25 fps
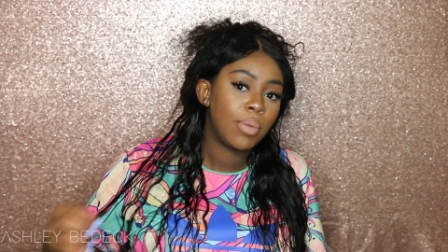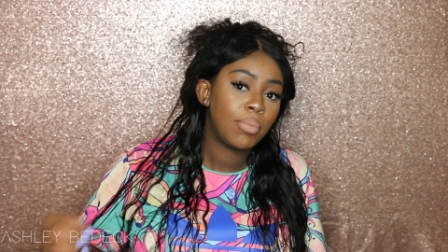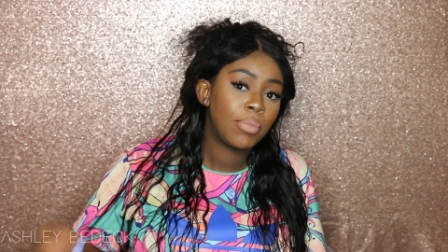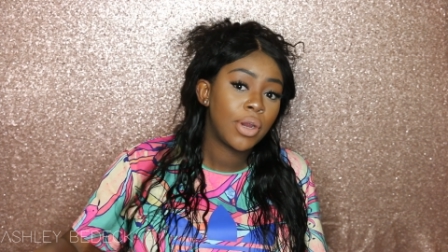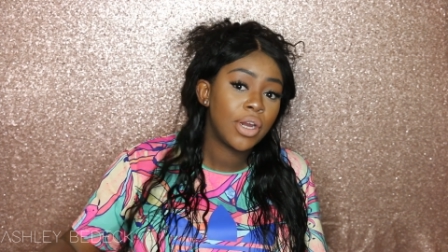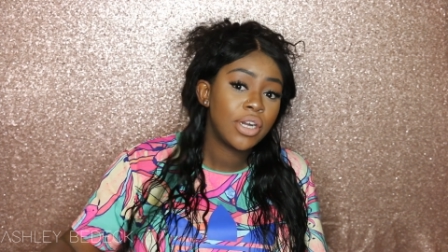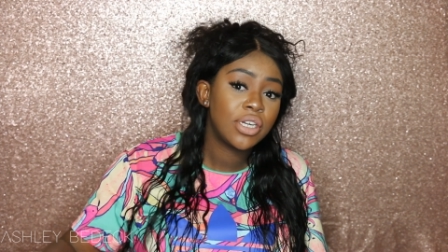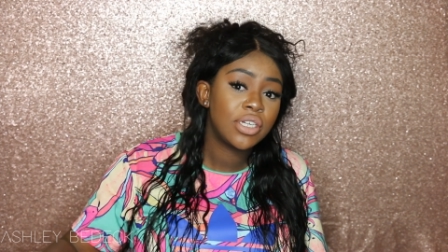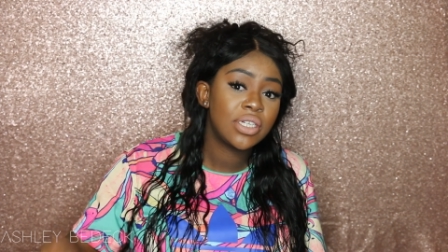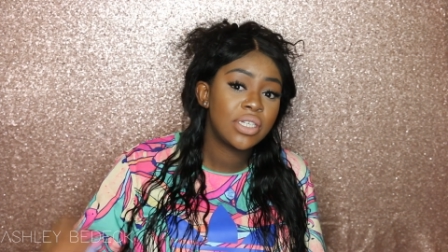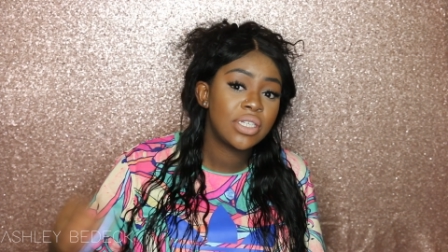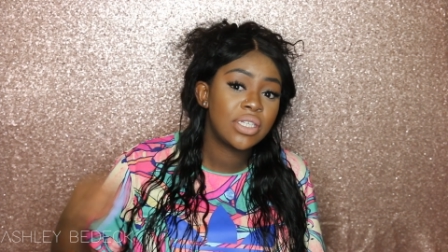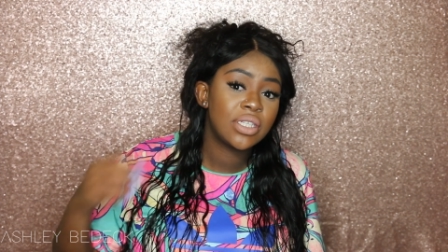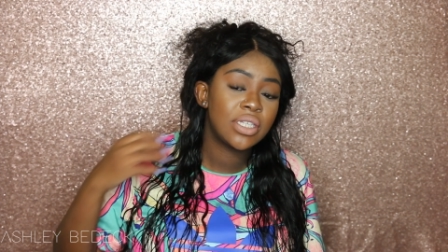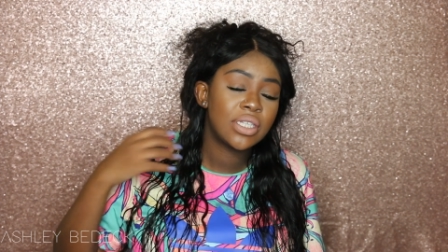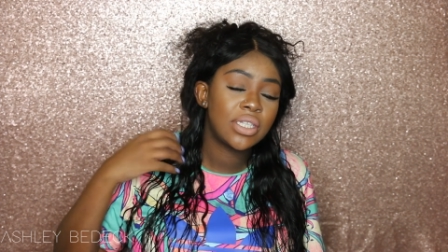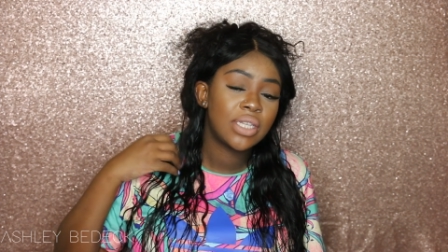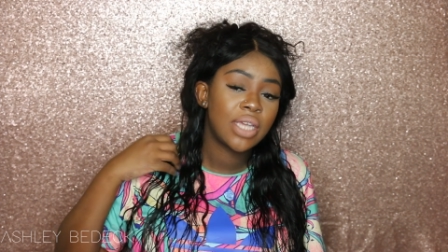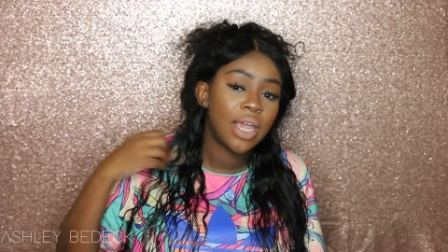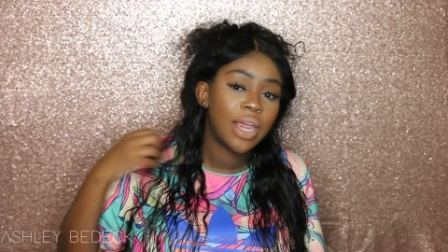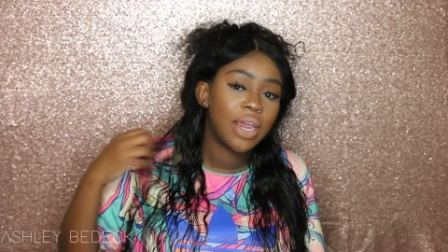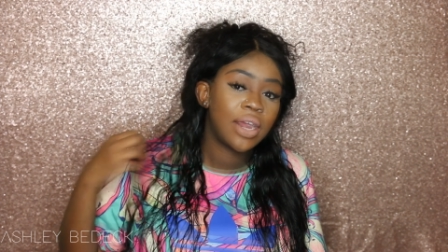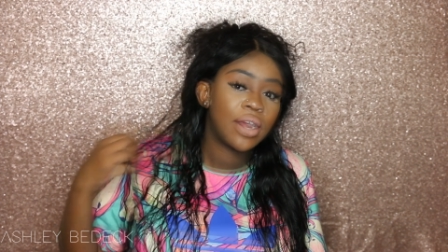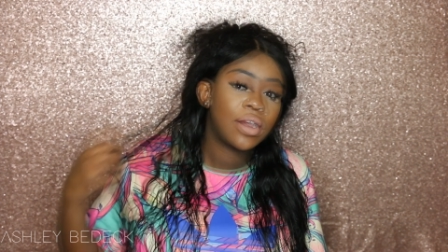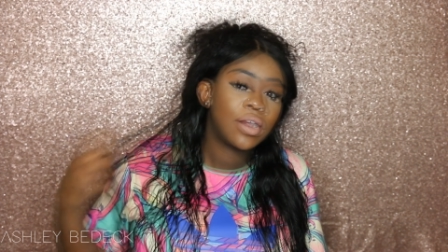purchase this
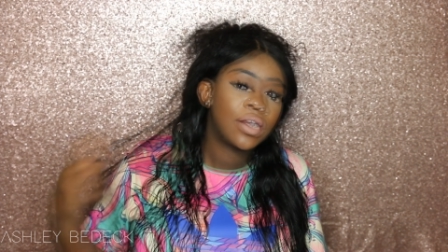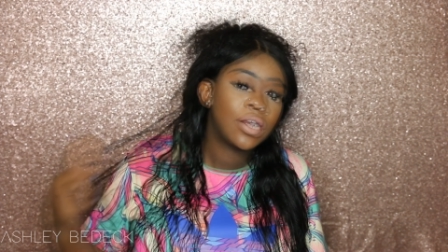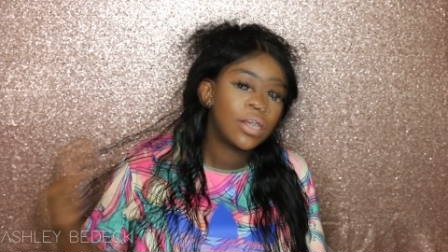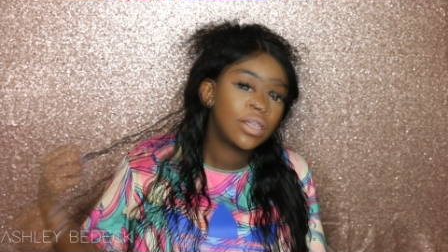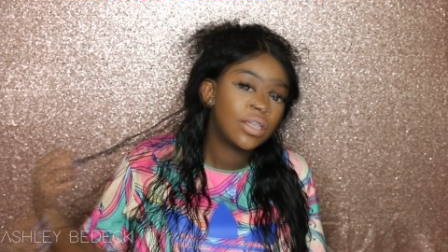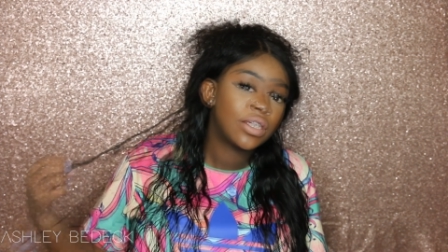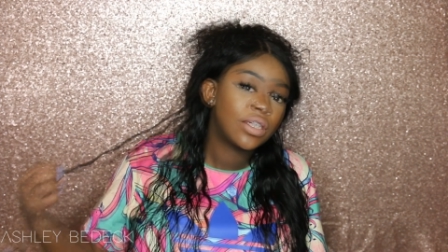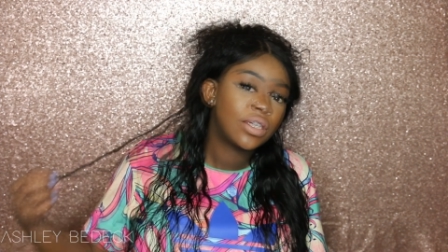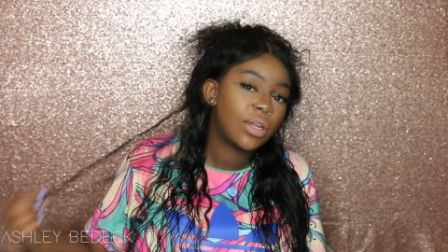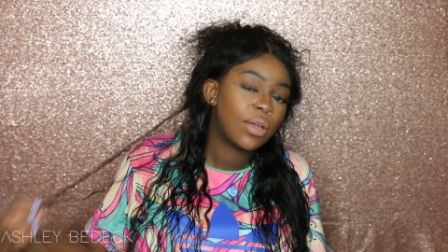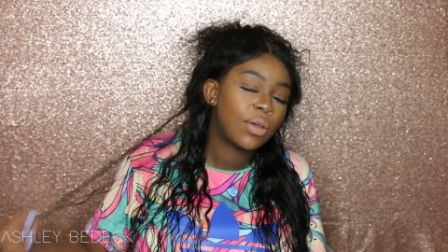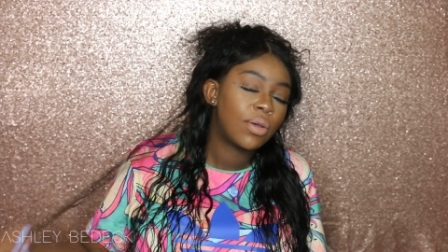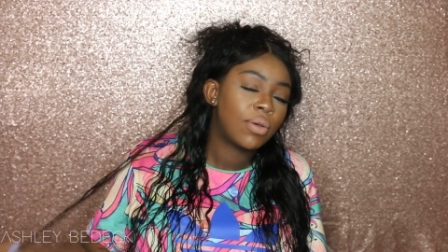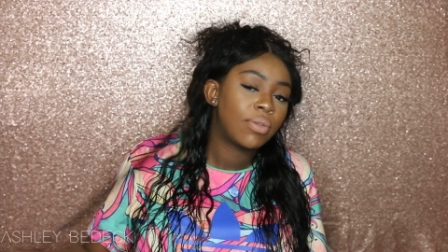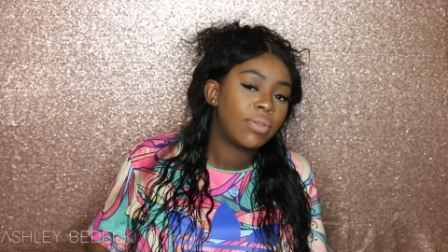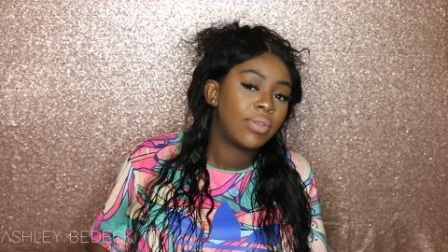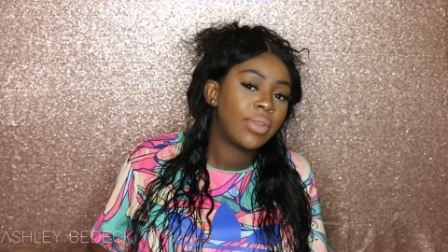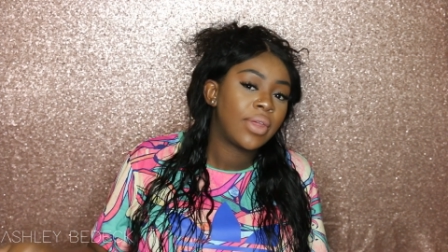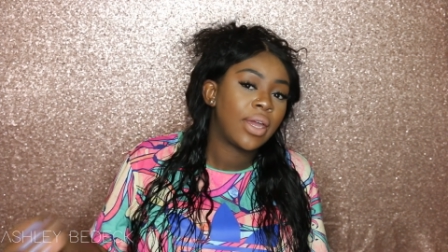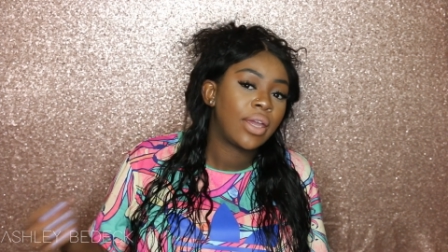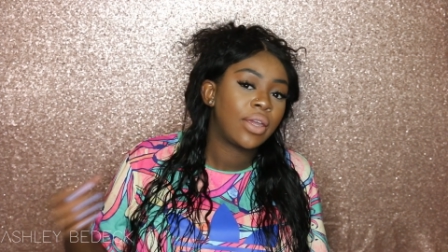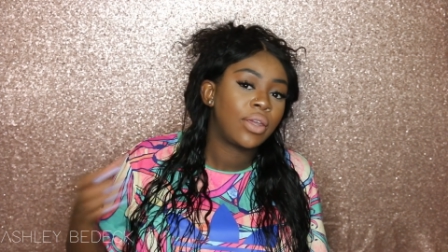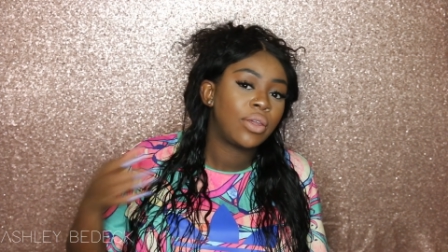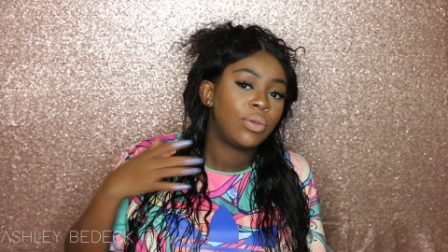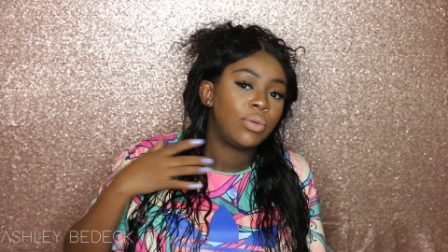hair, just know
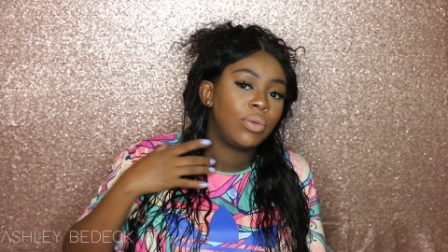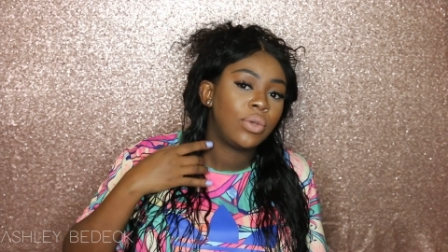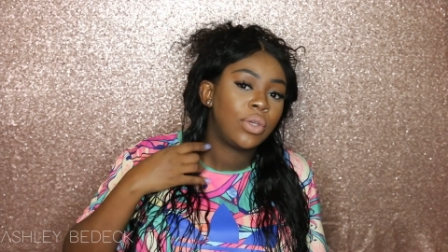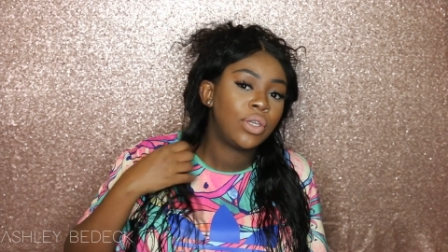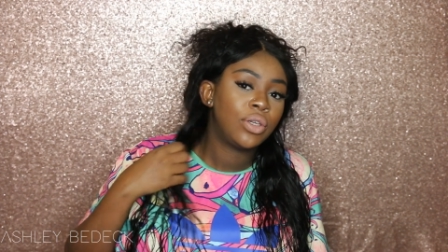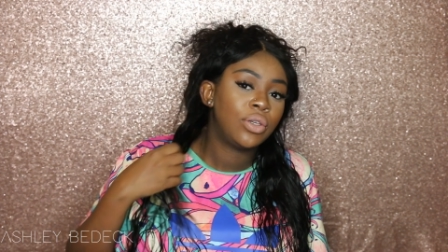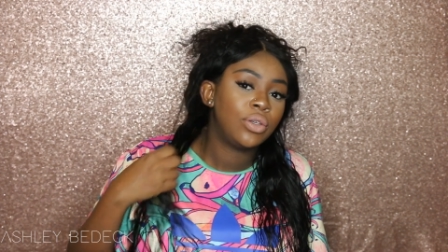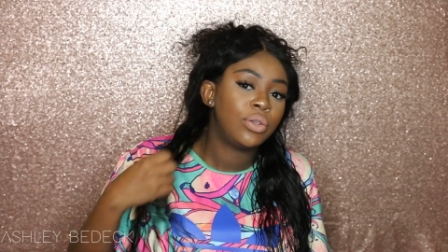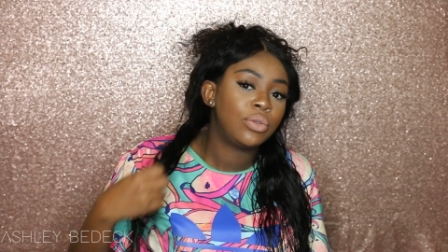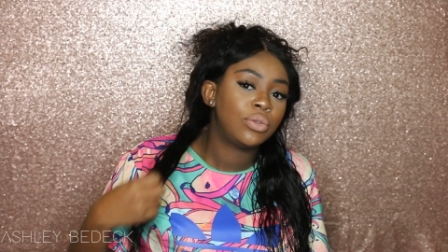that you can